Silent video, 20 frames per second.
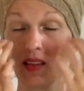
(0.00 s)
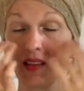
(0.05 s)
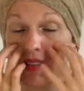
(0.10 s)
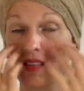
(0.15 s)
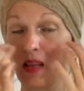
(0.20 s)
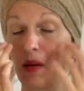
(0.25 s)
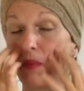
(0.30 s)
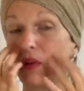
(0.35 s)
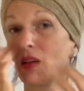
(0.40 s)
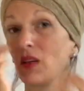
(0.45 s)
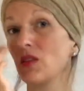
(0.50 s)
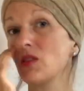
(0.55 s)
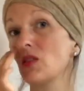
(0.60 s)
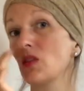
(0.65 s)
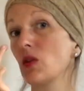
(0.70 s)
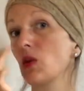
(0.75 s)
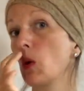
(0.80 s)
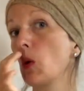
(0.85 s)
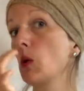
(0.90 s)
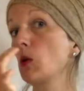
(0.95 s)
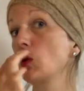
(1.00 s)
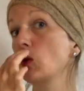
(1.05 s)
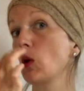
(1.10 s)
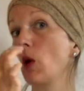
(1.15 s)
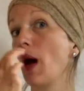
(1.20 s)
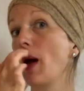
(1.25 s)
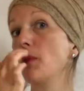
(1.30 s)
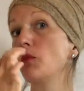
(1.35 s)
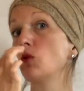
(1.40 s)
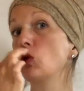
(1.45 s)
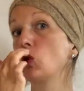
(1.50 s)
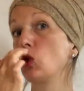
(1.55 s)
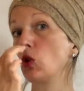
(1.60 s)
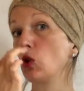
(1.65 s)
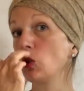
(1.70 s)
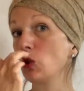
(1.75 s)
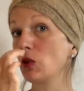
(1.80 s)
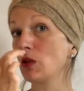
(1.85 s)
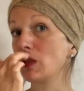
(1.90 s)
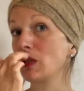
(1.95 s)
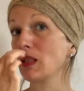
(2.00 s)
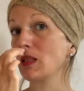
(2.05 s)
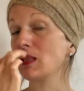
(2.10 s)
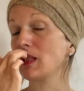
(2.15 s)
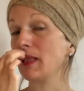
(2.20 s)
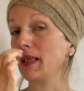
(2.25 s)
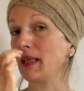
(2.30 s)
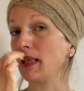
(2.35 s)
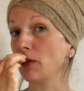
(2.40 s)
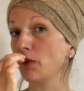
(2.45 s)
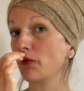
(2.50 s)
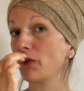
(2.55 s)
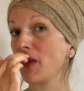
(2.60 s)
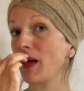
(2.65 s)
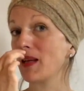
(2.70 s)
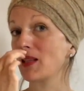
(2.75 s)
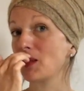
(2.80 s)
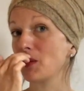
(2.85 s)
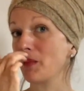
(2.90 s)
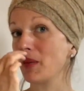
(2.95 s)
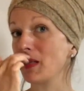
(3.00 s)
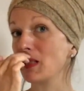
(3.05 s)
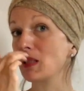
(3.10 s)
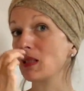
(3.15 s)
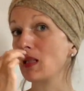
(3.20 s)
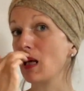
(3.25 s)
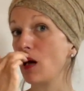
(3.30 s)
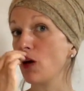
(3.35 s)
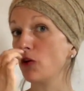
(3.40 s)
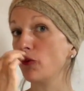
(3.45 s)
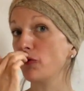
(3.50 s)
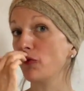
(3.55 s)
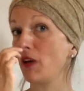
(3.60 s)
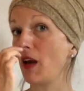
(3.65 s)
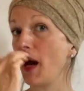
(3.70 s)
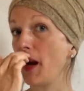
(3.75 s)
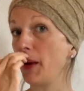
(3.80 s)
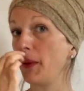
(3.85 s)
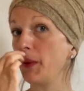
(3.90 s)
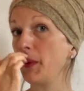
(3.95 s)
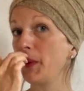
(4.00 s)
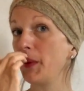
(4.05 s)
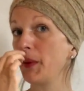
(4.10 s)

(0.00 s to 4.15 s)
Tapping under the nose. So I'm choosing to give that to myself now.